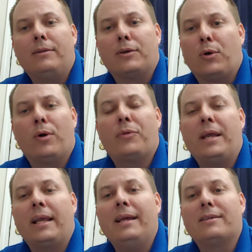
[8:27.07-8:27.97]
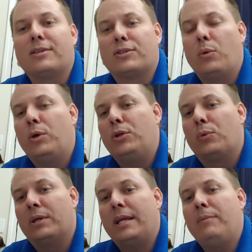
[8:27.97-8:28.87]
the cool thing is that when
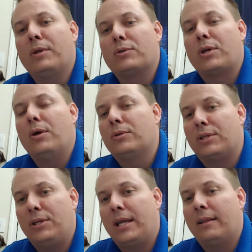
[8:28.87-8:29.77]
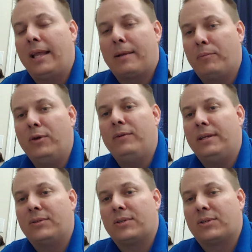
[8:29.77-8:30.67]
you redeem those codes and you get like
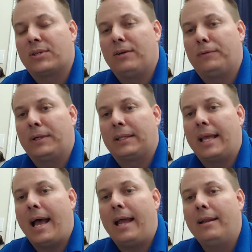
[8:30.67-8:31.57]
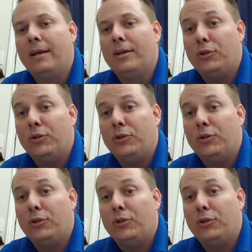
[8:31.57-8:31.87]
movies and stuff like that,